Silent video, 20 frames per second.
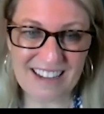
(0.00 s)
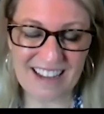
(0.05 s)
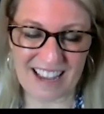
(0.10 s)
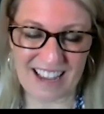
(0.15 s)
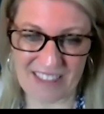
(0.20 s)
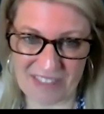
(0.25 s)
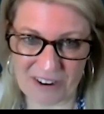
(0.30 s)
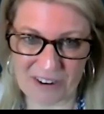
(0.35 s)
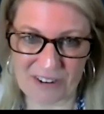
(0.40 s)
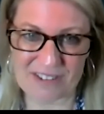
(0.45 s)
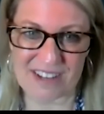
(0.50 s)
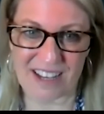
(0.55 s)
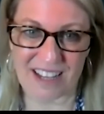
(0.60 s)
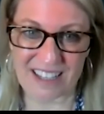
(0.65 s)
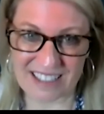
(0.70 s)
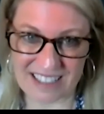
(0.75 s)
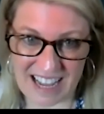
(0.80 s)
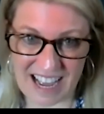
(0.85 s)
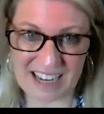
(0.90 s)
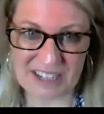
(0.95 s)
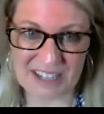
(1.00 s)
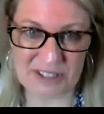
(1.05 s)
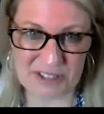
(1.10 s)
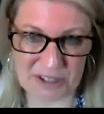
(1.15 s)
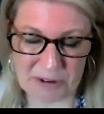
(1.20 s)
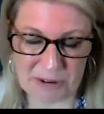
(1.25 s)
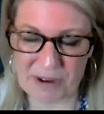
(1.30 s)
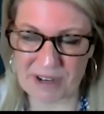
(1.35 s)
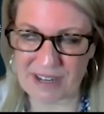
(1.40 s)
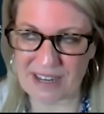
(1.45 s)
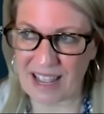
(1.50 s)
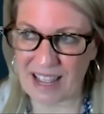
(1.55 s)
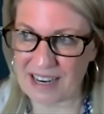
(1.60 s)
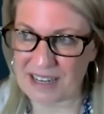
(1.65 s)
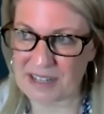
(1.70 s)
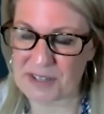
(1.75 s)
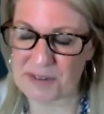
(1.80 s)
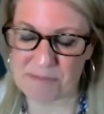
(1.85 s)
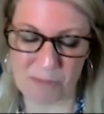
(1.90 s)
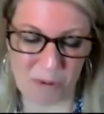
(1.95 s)
And there's a lot to it. And
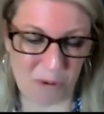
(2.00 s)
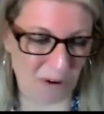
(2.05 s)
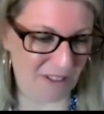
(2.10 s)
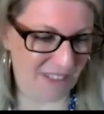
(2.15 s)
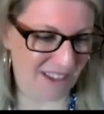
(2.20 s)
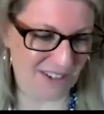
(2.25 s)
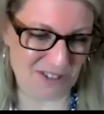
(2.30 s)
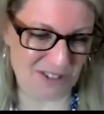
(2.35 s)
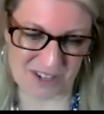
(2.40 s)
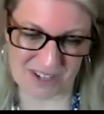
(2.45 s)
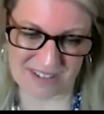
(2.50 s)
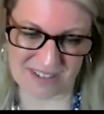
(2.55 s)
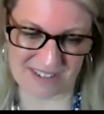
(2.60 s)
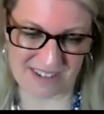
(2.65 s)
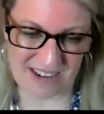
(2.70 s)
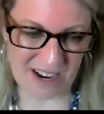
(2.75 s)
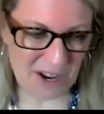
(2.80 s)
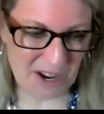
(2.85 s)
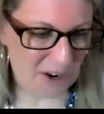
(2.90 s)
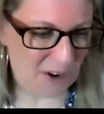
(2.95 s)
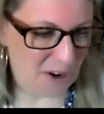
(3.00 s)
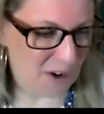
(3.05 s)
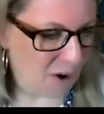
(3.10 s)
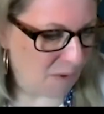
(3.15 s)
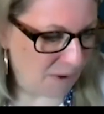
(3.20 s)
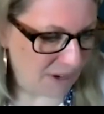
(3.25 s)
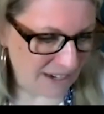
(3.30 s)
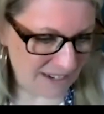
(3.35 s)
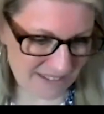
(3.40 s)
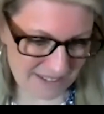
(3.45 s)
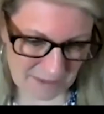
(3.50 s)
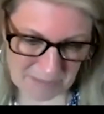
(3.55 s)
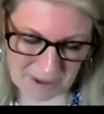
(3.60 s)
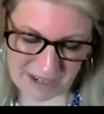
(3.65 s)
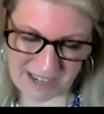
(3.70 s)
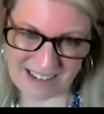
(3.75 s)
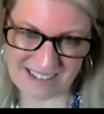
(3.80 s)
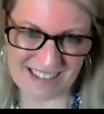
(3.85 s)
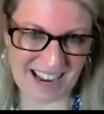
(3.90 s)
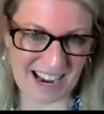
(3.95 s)
it's more than just knowing
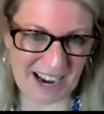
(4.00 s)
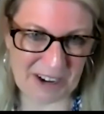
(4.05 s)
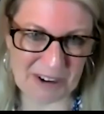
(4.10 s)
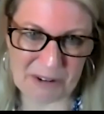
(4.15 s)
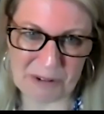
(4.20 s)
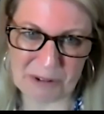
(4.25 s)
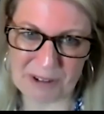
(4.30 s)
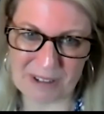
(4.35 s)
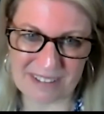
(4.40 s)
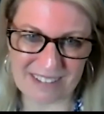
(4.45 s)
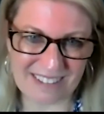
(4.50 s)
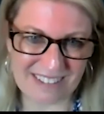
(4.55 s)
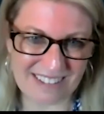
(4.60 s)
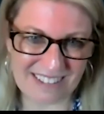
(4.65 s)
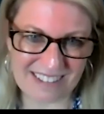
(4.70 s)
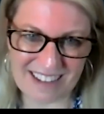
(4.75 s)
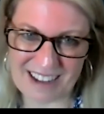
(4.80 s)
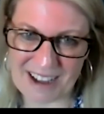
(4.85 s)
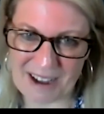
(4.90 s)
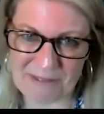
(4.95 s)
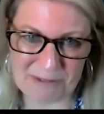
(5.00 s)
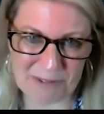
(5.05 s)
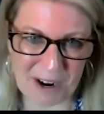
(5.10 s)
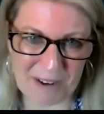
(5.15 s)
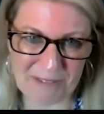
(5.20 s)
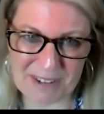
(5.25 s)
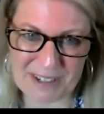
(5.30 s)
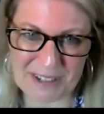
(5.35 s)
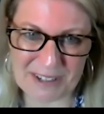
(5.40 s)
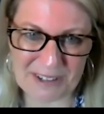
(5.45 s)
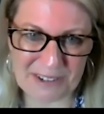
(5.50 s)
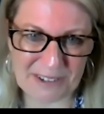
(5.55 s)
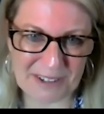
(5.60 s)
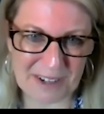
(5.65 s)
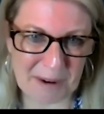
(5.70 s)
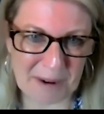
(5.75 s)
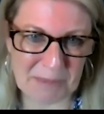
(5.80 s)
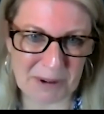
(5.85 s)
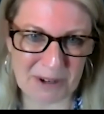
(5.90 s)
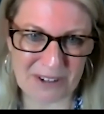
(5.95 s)
somebody's annual revenue
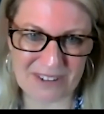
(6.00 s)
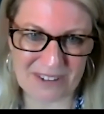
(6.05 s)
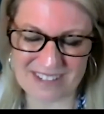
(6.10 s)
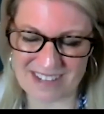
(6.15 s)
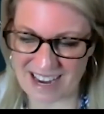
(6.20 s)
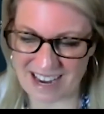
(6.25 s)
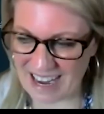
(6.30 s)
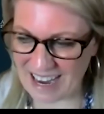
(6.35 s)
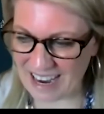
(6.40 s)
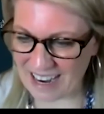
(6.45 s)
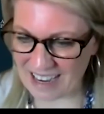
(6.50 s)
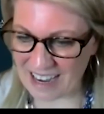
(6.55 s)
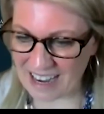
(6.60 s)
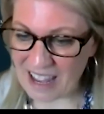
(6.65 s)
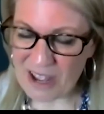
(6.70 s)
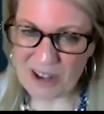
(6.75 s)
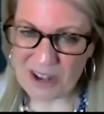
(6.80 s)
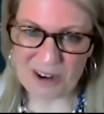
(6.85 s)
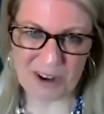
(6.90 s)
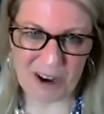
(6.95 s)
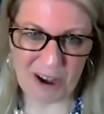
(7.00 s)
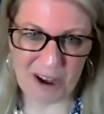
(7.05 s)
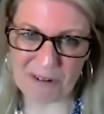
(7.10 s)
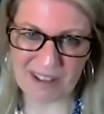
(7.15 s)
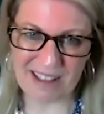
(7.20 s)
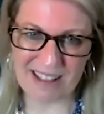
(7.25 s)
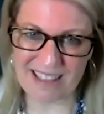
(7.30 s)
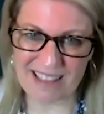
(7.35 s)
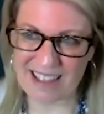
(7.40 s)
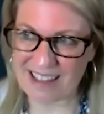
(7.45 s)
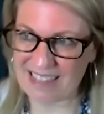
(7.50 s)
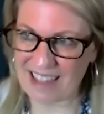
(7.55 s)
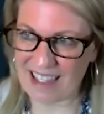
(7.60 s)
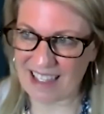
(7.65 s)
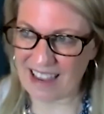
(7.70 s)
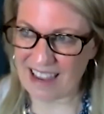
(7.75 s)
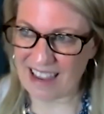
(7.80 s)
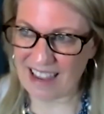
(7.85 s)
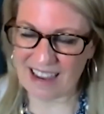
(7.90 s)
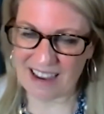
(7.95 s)
numbers and knowing that
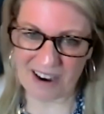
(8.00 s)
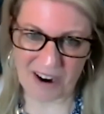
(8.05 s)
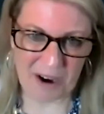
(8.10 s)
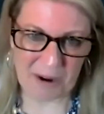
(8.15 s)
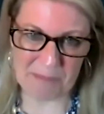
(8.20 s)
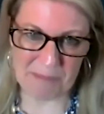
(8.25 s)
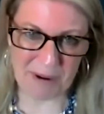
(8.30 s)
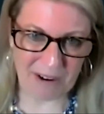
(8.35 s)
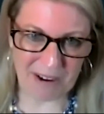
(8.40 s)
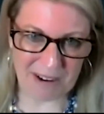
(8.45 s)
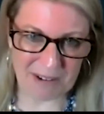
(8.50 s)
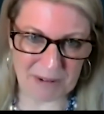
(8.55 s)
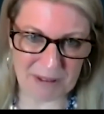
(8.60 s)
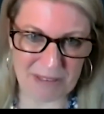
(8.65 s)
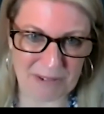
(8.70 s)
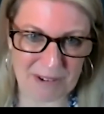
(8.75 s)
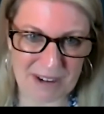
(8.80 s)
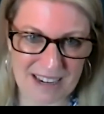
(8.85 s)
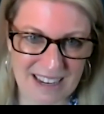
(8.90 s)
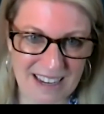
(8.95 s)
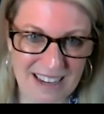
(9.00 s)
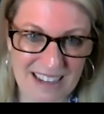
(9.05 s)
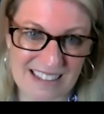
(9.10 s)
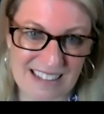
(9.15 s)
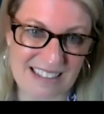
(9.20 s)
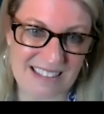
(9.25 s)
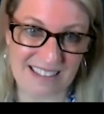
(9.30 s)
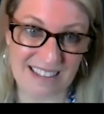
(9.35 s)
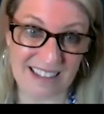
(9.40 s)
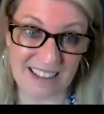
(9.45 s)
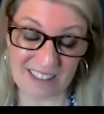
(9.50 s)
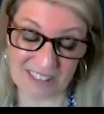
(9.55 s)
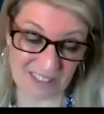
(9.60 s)
they are married with 3 kids.